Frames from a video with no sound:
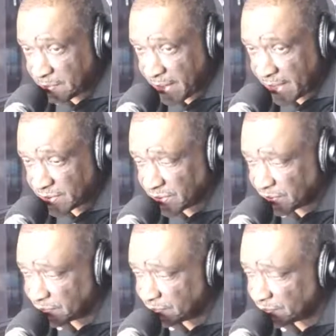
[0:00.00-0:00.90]

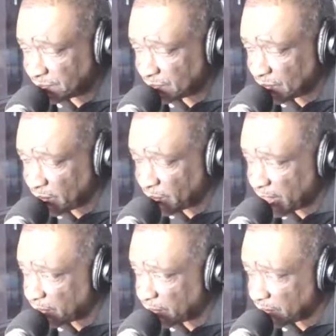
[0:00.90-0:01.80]
ambassador
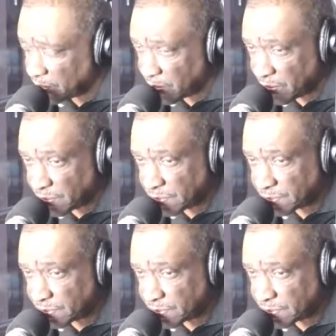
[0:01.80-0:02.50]
around the world.